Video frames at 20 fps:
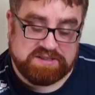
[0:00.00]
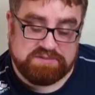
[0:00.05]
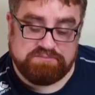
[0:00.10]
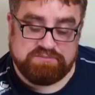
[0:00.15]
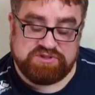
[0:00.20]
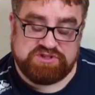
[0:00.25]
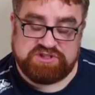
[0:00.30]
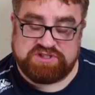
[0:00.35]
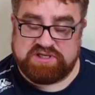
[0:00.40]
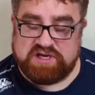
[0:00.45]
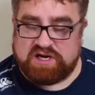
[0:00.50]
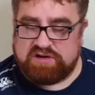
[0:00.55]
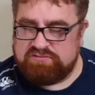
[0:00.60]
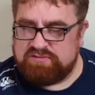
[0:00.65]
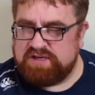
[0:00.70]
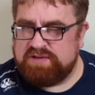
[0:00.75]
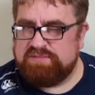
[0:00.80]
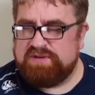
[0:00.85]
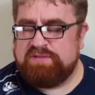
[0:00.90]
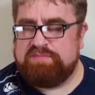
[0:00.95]
but you can't
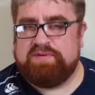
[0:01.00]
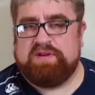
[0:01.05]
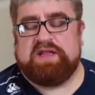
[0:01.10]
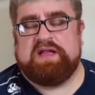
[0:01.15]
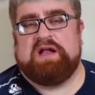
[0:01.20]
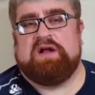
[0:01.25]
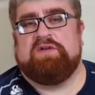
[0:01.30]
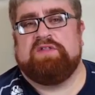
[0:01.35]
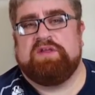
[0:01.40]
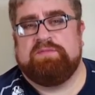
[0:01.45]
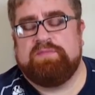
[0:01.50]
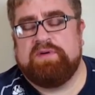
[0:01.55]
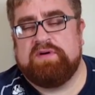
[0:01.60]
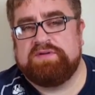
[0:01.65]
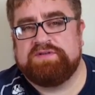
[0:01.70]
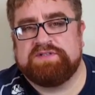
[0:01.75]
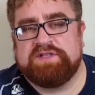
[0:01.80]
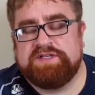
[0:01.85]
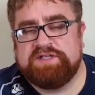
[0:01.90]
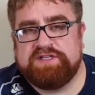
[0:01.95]
really manipulate how the
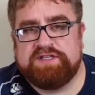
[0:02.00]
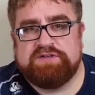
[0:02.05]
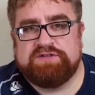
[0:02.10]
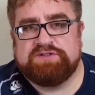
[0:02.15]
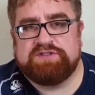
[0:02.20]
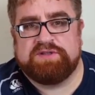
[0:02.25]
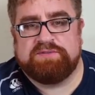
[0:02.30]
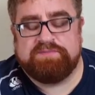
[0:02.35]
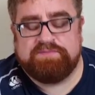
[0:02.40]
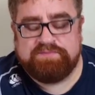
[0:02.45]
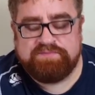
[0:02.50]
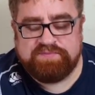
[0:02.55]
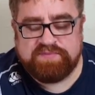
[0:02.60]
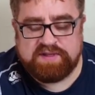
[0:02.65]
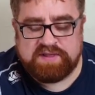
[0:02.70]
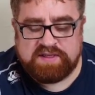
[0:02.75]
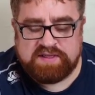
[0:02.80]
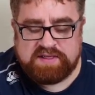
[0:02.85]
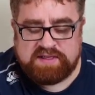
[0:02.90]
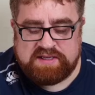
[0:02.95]
opponent's going to use them.
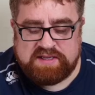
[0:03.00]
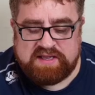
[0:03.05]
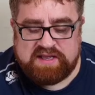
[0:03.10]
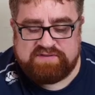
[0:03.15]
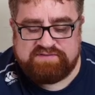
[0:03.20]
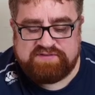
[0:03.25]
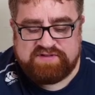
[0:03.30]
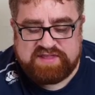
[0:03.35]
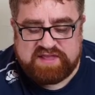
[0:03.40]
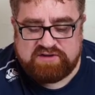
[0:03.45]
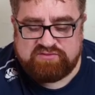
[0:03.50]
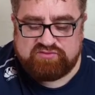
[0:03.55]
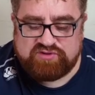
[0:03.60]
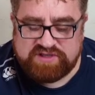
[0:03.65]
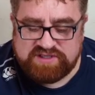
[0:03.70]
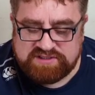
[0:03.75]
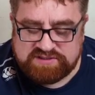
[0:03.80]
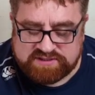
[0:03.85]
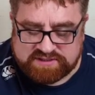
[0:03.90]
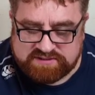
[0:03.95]
And for that
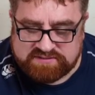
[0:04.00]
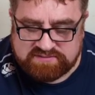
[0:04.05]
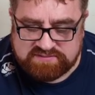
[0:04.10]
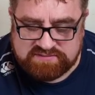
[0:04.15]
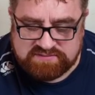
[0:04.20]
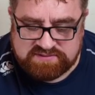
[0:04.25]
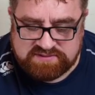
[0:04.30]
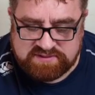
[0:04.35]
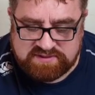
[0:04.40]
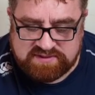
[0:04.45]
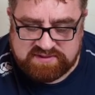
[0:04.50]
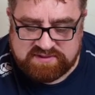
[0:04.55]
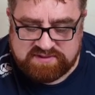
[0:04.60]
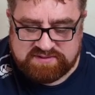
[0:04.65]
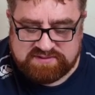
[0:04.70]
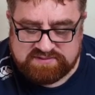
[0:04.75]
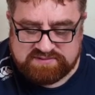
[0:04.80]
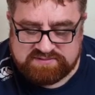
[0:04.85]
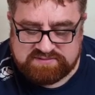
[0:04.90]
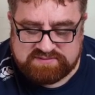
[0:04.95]
reason,
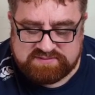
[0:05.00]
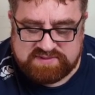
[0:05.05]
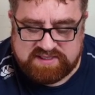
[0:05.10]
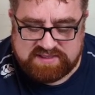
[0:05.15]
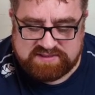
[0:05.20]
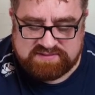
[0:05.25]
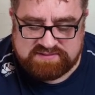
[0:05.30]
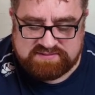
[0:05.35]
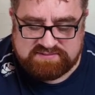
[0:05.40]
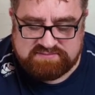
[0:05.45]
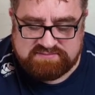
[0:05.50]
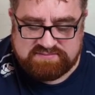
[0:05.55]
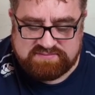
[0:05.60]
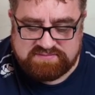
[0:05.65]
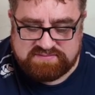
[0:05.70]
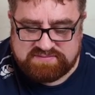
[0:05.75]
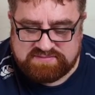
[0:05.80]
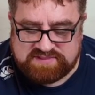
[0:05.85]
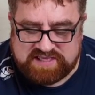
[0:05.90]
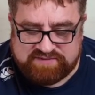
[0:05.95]
they're
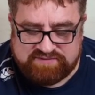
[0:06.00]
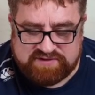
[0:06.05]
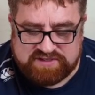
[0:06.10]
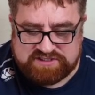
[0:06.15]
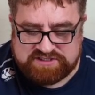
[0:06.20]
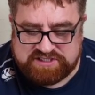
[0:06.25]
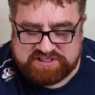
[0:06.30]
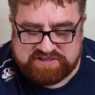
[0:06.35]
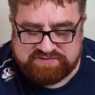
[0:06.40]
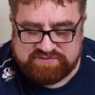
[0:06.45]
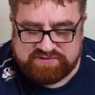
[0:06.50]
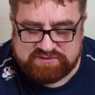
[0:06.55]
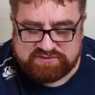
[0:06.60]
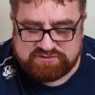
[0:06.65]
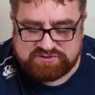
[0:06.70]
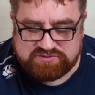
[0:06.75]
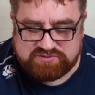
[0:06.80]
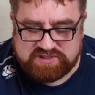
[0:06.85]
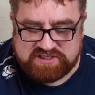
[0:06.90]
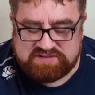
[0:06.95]
devilishly difficult
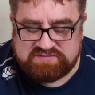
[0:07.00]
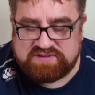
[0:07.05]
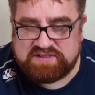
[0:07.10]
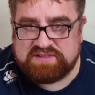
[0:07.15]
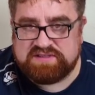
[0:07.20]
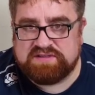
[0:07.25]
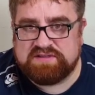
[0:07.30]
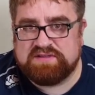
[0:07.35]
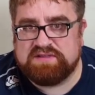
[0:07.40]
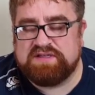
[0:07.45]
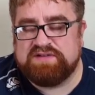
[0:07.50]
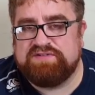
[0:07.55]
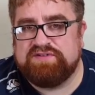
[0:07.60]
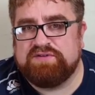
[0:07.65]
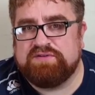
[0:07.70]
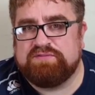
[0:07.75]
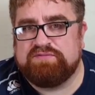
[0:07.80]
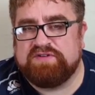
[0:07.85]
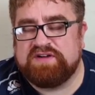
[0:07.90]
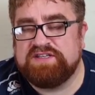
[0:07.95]
to work with if
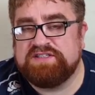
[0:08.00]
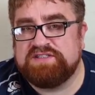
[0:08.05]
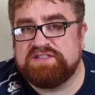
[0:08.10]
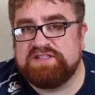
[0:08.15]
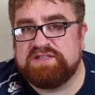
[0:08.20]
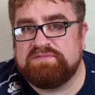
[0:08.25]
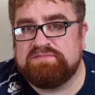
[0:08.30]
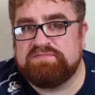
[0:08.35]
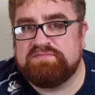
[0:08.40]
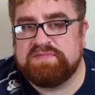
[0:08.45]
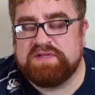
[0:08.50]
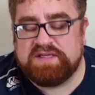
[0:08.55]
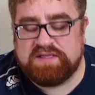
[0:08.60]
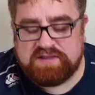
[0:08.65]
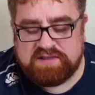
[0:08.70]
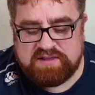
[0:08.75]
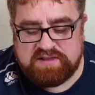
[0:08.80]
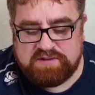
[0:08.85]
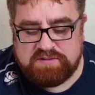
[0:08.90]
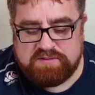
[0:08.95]
you're facing them.
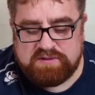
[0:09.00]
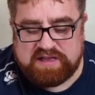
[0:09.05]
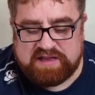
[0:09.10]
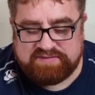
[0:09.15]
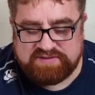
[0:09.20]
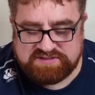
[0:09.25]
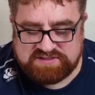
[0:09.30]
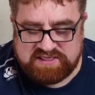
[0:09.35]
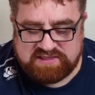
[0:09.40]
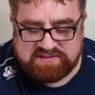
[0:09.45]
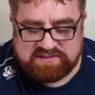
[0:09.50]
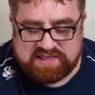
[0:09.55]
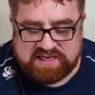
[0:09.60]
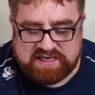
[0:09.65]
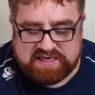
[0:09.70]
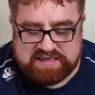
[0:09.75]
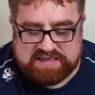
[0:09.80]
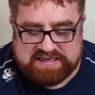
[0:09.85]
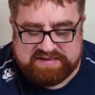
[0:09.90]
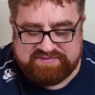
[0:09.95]
Having said
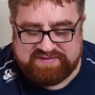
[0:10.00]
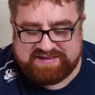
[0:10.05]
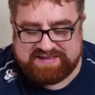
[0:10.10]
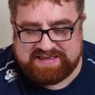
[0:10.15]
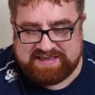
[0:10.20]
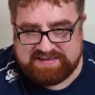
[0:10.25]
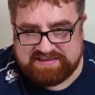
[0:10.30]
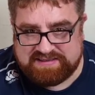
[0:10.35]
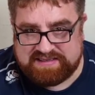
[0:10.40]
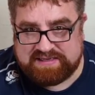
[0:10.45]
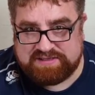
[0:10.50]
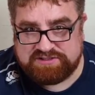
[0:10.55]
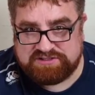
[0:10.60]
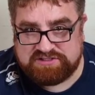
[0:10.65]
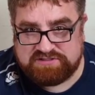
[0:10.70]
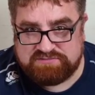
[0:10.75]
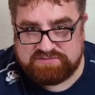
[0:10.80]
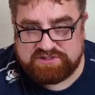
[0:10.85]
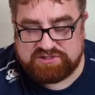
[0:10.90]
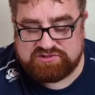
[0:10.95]
that, if you can catch
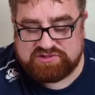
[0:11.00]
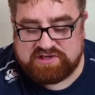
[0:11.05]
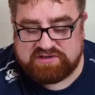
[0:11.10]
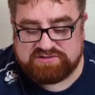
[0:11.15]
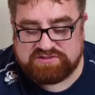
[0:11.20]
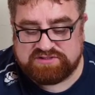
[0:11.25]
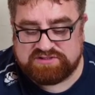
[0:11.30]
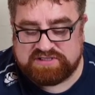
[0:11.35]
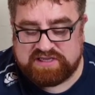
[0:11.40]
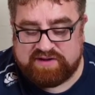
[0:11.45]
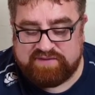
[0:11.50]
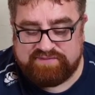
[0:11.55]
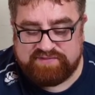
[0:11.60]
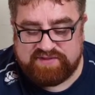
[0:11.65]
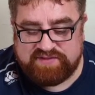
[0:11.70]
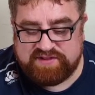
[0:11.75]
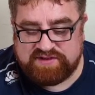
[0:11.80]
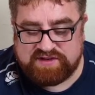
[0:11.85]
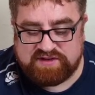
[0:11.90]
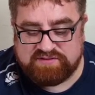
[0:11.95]
them with the trousers down,
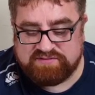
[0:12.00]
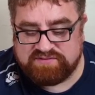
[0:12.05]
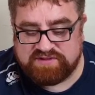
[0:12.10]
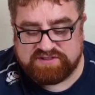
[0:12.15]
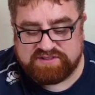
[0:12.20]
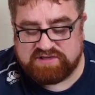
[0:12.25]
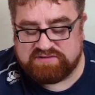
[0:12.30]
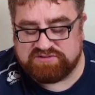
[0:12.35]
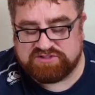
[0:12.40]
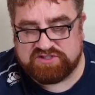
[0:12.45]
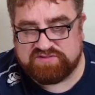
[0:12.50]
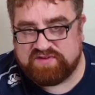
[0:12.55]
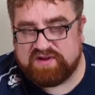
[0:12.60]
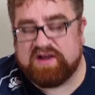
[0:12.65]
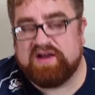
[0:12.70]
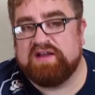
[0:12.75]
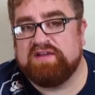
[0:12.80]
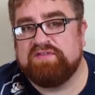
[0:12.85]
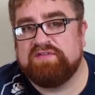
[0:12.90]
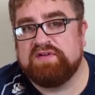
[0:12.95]
then they don't
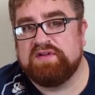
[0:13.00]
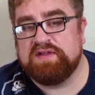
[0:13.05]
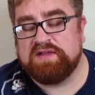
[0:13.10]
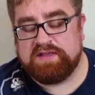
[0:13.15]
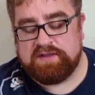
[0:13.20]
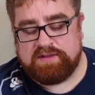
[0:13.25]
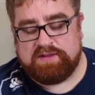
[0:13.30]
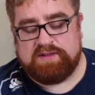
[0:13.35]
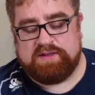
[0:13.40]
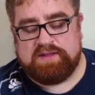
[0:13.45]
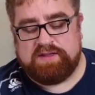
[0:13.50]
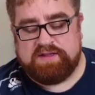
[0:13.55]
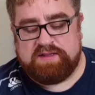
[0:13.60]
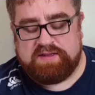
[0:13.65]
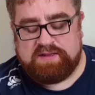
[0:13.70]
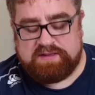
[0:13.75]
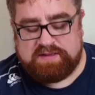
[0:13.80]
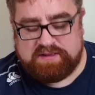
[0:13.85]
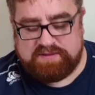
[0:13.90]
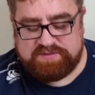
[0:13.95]
survive.
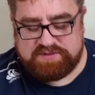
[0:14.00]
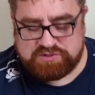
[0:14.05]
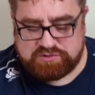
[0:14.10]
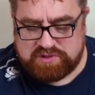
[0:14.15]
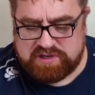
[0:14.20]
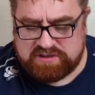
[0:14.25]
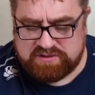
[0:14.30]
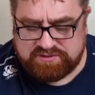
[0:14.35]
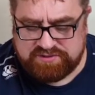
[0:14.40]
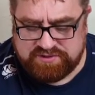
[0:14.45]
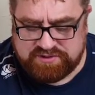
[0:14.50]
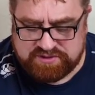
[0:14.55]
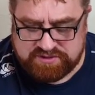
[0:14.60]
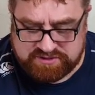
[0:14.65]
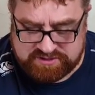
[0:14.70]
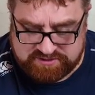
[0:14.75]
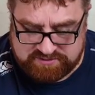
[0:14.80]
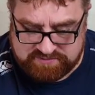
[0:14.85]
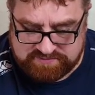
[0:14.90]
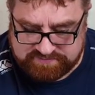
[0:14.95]
And there's quite a lot you can
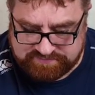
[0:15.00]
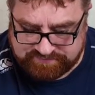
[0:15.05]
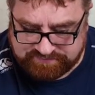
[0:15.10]
do